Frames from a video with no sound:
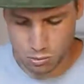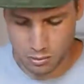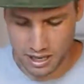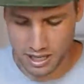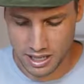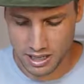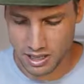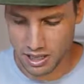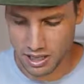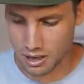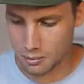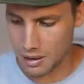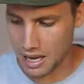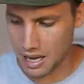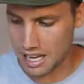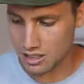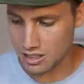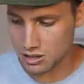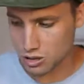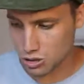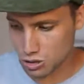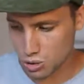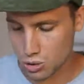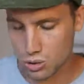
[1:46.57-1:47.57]
makeup,
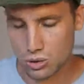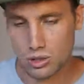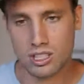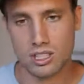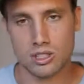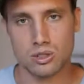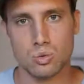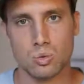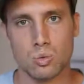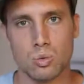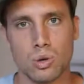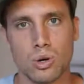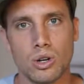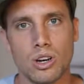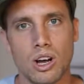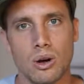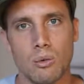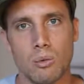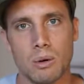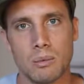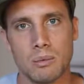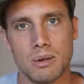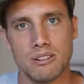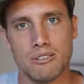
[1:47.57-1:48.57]
as too does water.
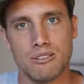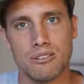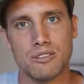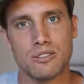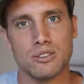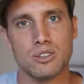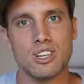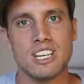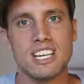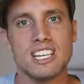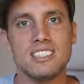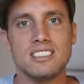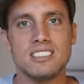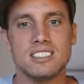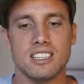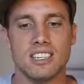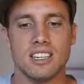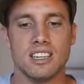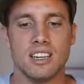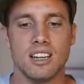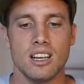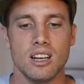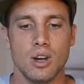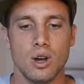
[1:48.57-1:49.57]
When we freeze
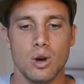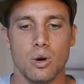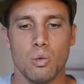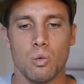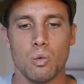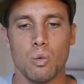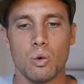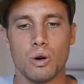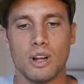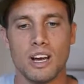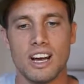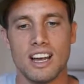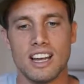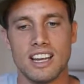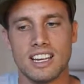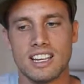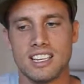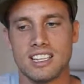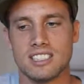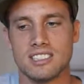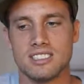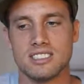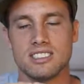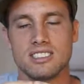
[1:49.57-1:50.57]
it, water
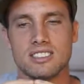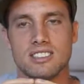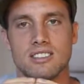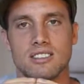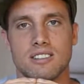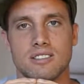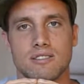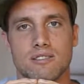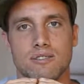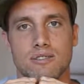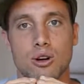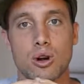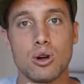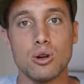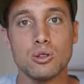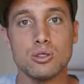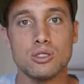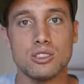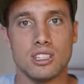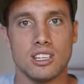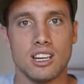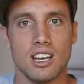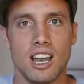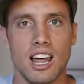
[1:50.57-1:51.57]
is
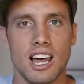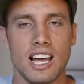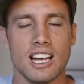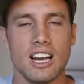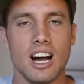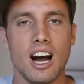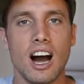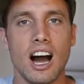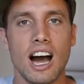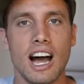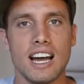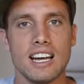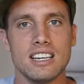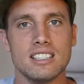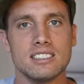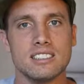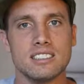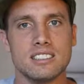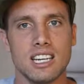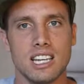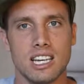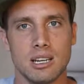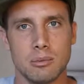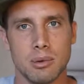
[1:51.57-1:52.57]
frozen like ice,
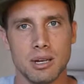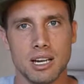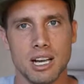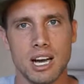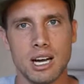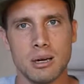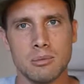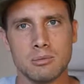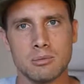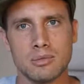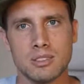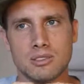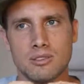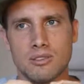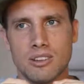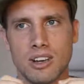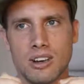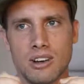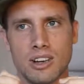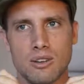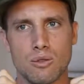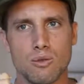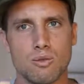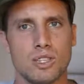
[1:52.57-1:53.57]
and it becomes
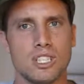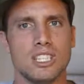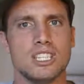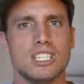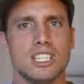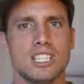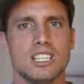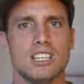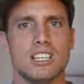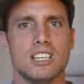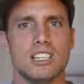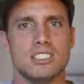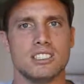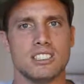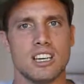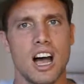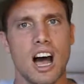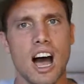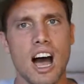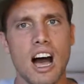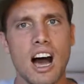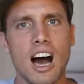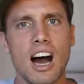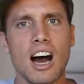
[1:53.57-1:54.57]
very rigid. It's
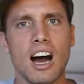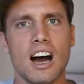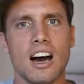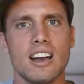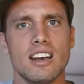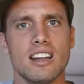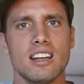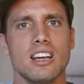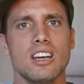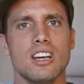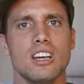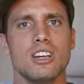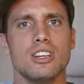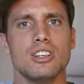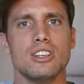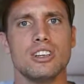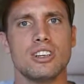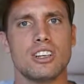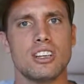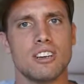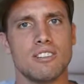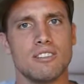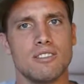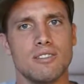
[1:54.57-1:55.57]
hard. You
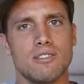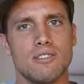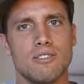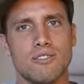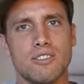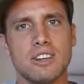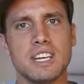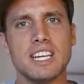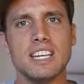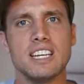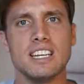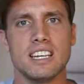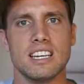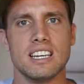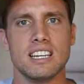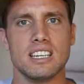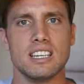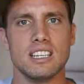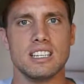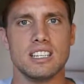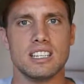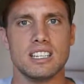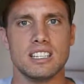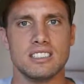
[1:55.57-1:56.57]
can feel it.
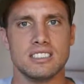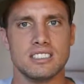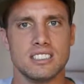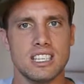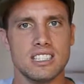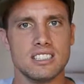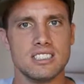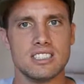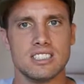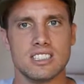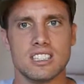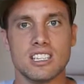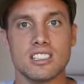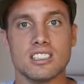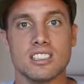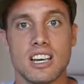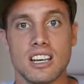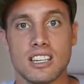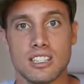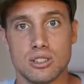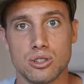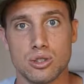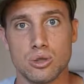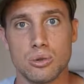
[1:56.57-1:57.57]
You can sense it, just
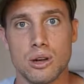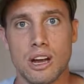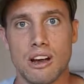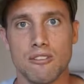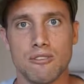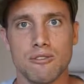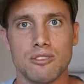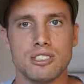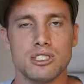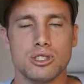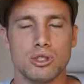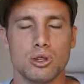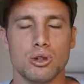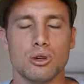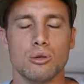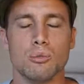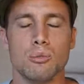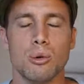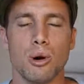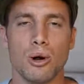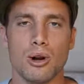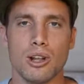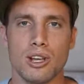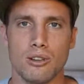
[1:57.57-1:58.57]
like to our physical
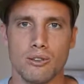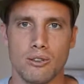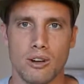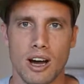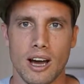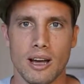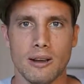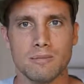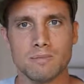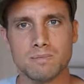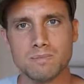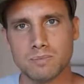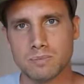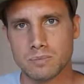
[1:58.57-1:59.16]
body, right?